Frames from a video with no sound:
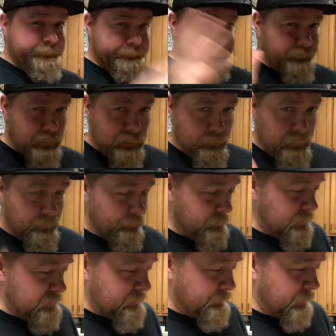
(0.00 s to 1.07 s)
whatever
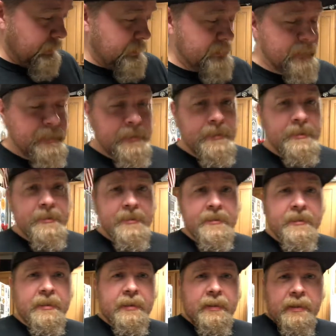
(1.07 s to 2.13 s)
yeast blend.
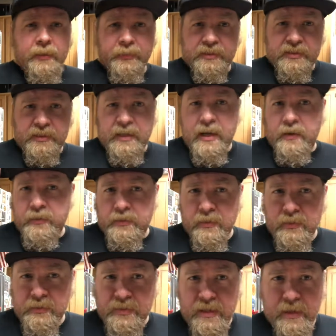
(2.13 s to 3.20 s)
We'll see how it
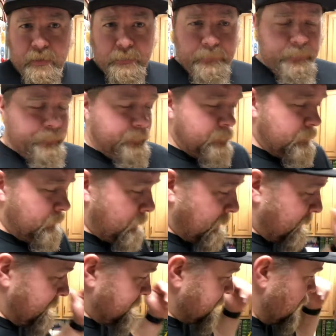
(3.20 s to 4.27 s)
turns out.
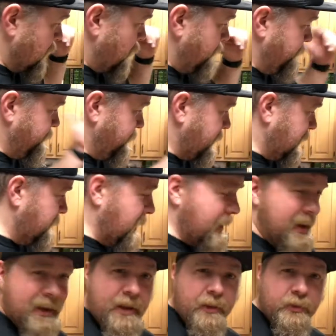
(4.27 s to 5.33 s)
So anyway,
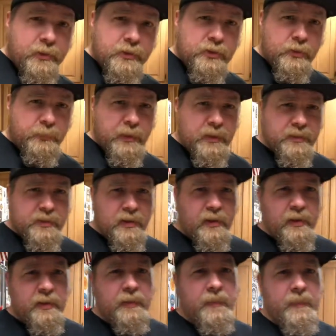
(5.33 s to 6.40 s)
those 2 beers
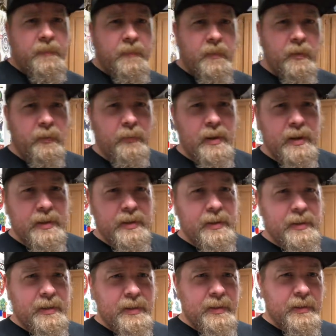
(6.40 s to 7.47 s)
are
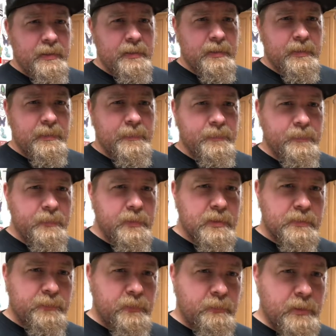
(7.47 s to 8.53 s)
rocking. This
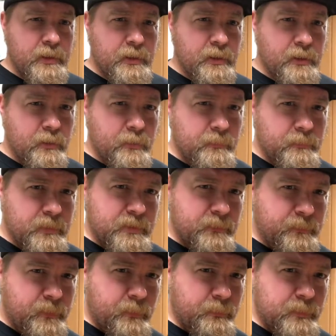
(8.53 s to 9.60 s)
fermenter, this
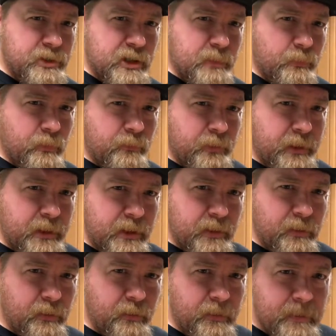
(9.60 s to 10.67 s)
ferm chamber over
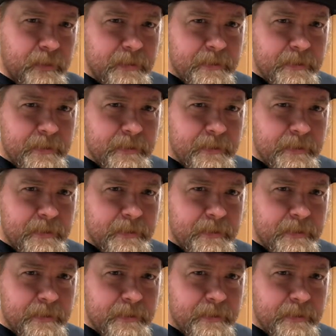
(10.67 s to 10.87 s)
here,